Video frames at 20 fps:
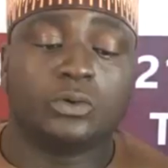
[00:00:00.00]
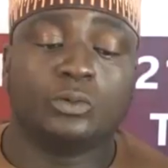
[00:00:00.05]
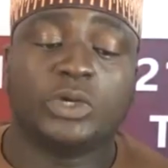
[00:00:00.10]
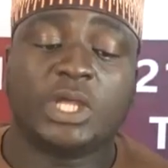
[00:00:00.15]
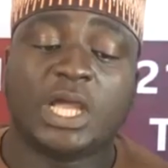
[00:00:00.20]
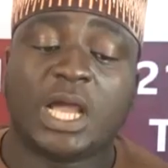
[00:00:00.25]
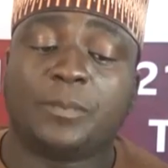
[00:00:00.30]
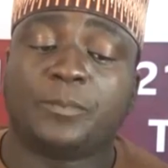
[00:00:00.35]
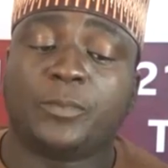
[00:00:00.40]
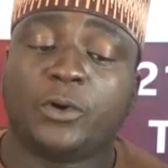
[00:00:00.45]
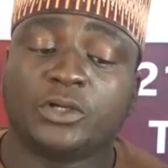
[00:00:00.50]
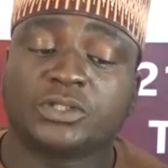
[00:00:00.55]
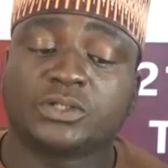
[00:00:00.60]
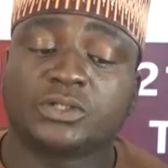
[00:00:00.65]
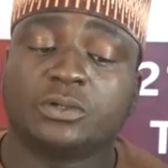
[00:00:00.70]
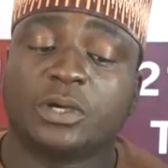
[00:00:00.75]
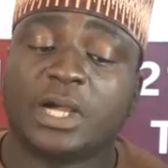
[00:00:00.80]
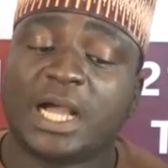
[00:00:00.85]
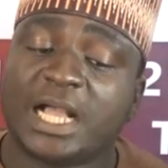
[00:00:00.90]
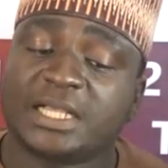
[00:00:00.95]
We are posed
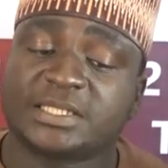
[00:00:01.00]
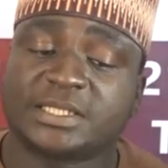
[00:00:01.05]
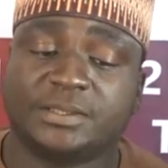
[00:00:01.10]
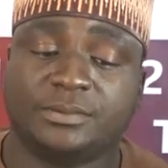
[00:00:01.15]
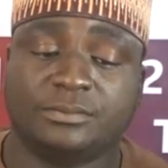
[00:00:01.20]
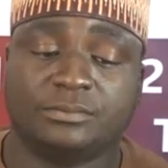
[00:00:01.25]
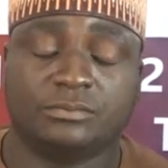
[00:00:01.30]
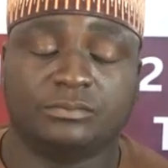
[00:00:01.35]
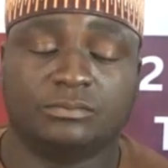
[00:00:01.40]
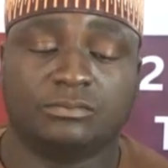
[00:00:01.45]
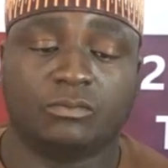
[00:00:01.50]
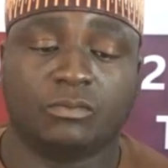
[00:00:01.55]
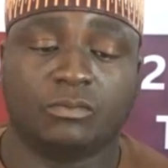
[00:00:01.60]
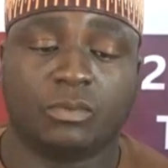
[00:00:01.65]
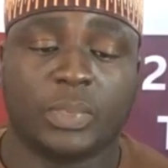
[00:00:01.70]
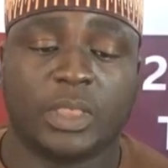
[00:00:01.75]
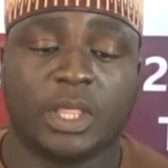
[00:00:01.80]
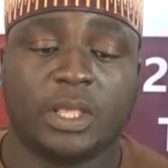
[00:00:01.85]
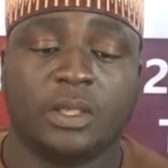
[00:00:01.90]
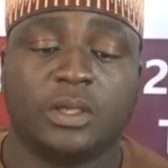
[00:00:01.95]
to ask,
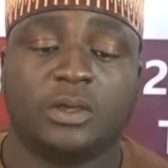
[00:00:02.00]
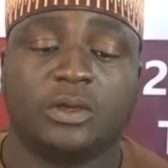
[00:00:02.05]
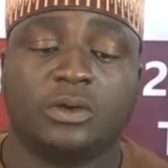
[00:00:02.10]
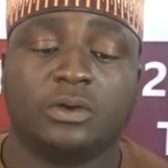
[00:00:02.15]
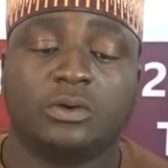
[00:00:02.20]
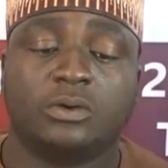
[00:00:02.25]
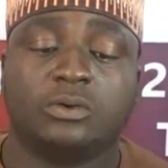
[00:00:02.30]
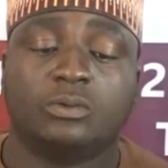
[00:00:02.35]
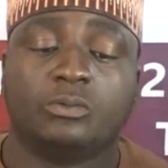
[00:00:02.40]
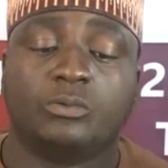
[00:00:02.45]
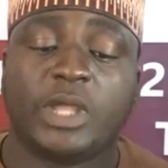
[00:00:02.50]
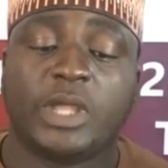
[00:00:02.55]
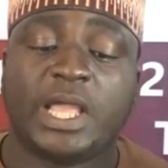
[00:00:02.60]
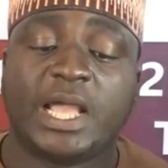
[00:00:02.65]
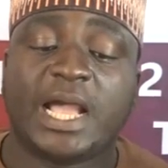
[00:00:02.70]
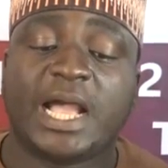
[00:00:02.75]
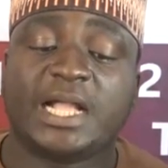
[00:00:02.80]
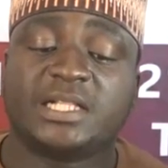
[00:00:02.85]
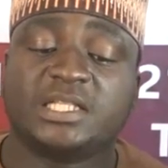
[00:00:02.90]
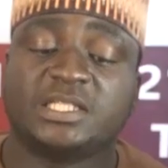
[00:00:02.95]
where
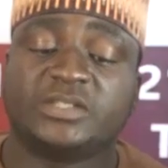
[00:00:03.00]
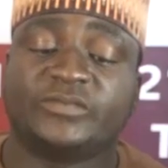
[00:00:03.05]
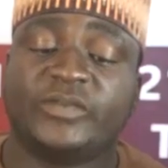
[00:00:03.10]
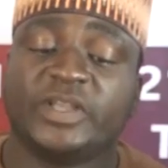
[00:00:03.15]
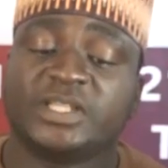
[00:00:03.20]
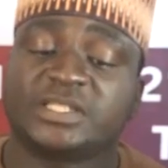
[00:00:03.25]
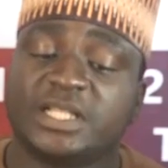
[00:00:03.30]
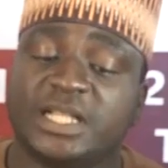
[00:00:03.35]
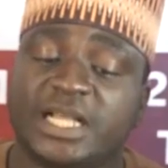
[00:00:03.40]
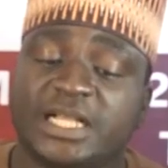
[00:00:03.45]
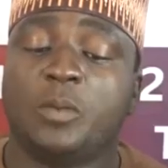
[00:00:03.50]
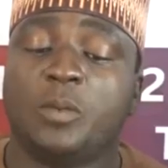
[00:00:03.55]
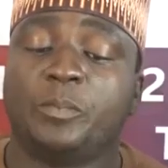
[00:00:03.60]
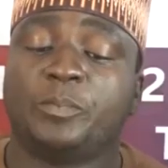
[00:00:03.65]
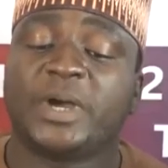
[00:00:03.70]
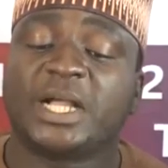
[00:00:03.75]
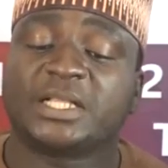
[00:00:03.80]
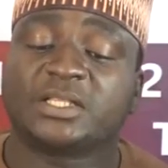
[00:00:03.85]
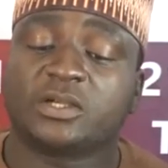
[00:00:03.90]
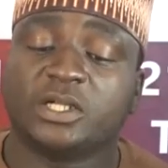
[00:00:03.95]
are these faceless,
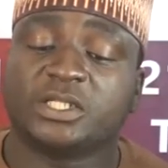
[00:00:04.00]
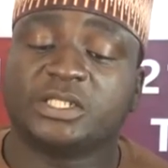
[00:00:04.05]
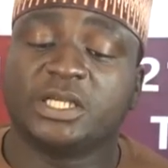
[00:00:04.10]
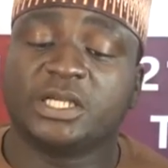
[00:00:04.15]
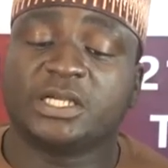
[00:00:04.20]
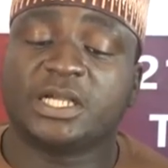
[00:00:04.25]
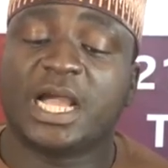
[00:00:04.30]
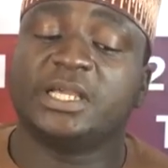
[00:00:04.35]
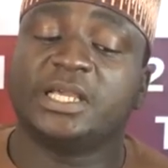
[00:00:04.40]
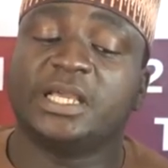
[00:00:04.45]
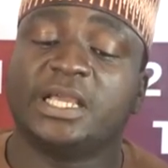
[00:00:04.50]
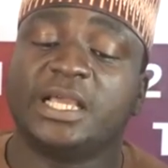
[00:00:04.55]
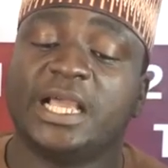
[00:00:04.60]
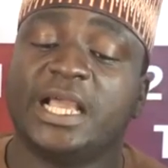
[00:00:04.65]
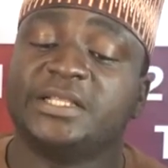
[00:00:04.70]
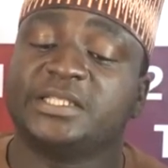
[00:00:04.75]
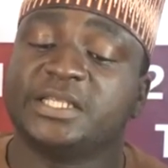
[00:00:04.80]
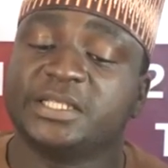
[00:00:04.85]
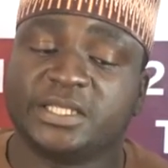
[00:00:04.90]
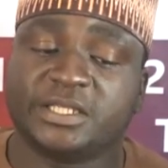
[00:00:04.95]
unpatriotic
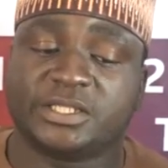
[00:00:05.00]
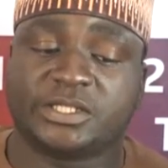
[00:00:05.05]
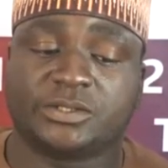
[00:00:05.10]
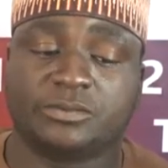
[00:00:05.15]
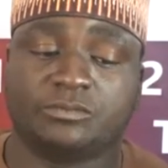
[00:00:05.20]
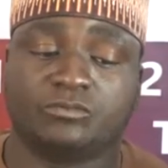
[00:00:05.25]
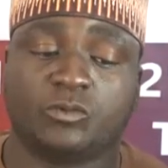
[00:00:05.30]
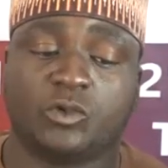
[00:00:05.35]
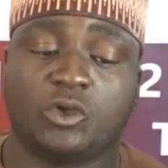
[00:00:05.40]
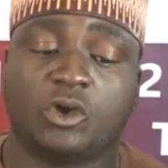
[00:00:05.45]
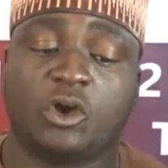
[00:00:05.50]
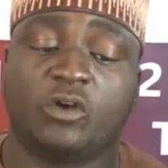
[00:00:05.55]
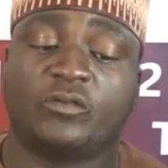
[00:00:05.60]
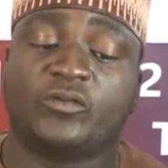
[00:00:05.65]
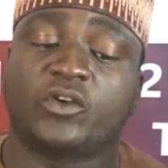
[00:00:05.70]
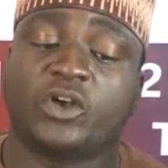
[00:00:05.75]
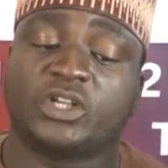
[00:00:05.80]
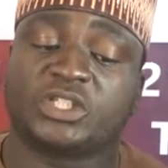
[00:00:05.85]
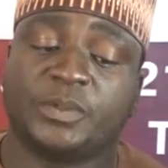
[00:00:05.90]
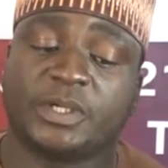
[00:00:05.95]
entities of
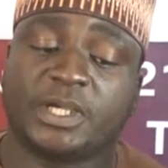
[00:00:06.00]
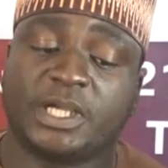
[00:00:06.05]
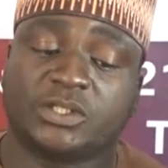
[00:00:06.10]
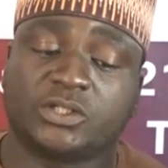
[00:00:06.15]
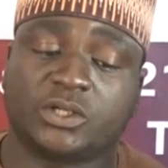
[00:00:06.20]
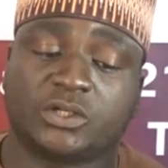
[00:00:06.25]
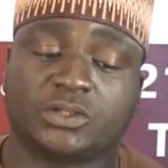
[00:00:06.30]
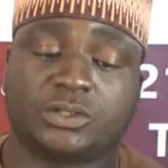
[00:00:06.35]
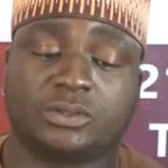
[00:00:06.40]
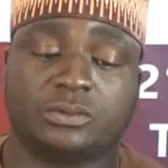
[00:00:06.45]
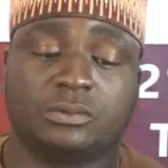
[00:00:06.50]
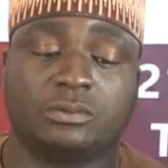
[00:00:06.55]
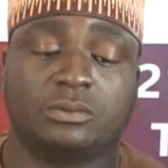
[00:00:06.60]
conspirators